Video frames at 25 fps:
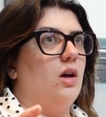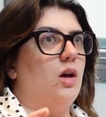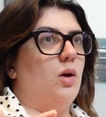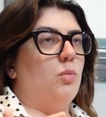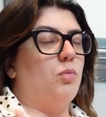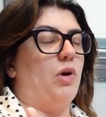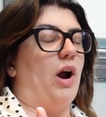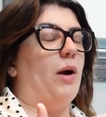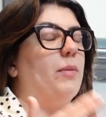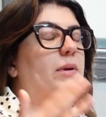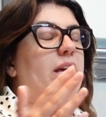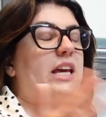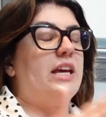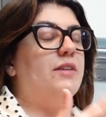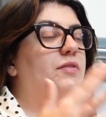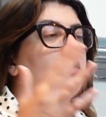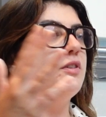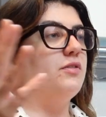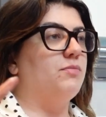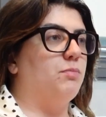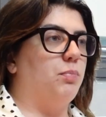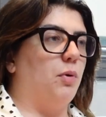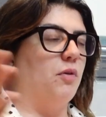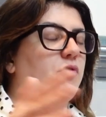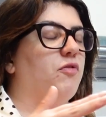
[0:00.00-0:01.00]
probably
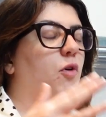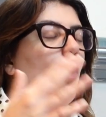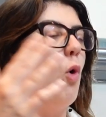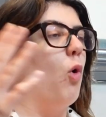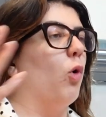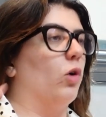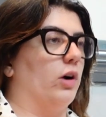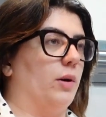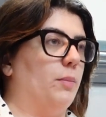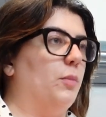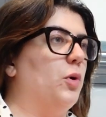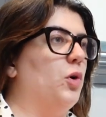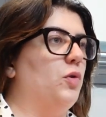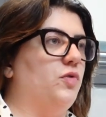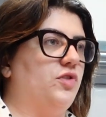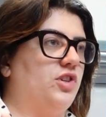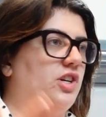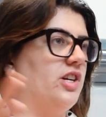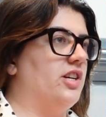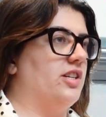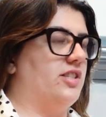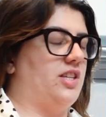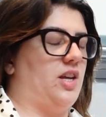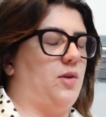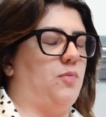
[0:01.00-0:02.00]
even before it moved to
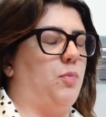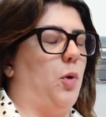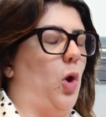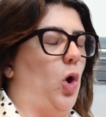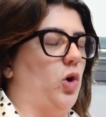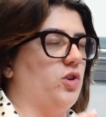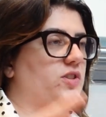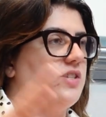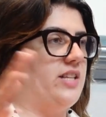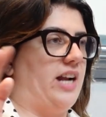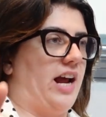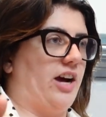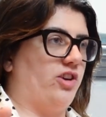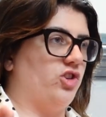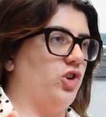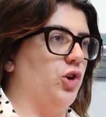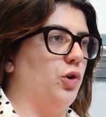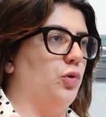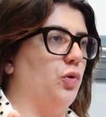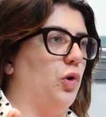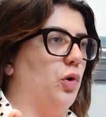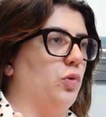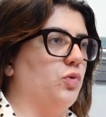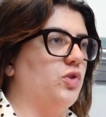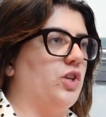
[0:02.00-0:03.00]
Disney Plus /
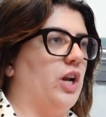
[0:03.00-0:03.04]
Hulu.